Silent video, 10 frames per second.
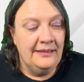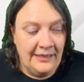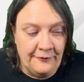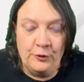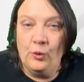
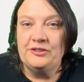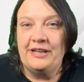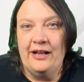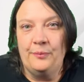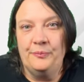If you want to
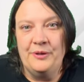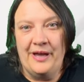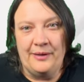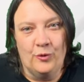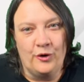help me
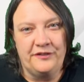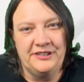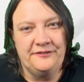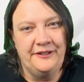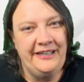make more of
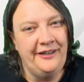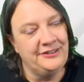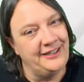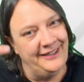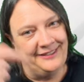these
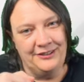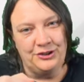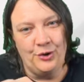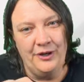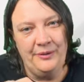videos, hit the
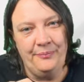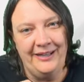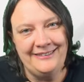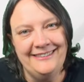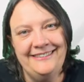join
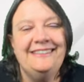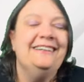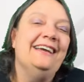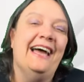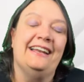button
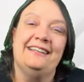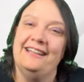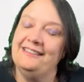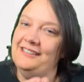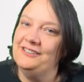and
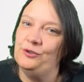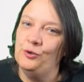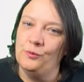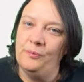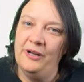get these
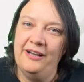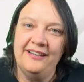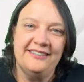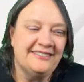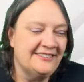cool
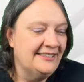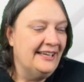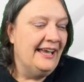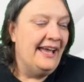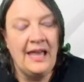perks.
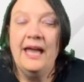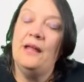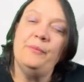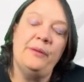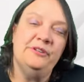
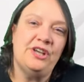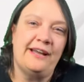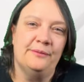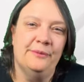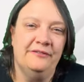And maybe check
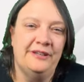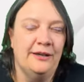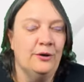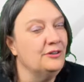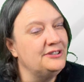out my
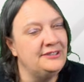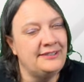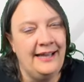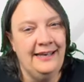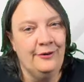video on
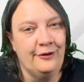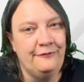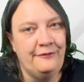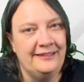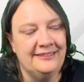sailing on a
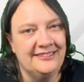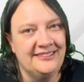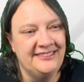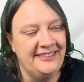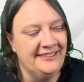fantasy
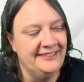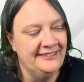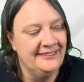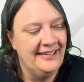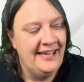sea.
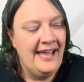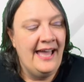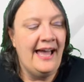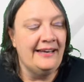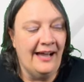
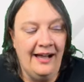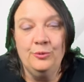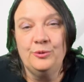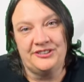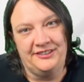And I
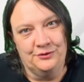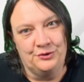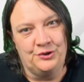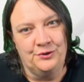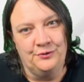will see you
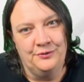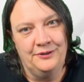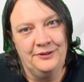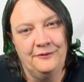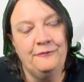soon
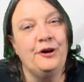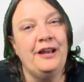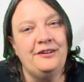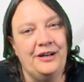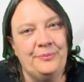for
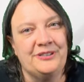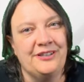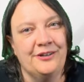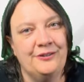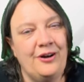another
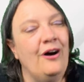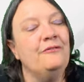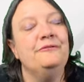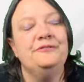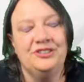episode
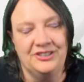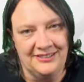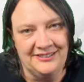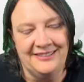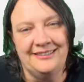of
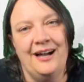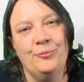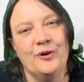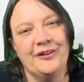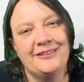Just in Time
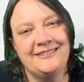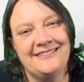World.